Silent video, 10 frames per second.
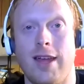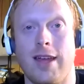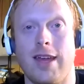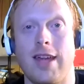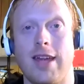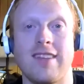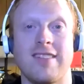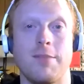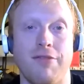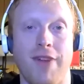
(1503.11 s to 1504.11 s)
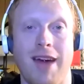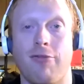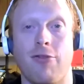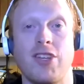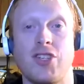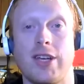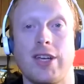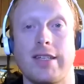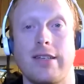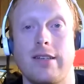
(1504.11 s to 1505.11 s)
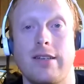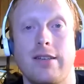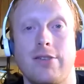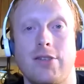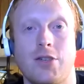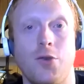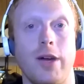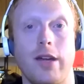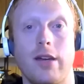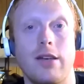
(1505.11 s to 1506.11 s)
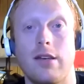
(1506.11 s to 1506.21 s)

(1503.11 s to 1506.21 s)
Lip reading: like, it needs to be fat-free shit. Just quit.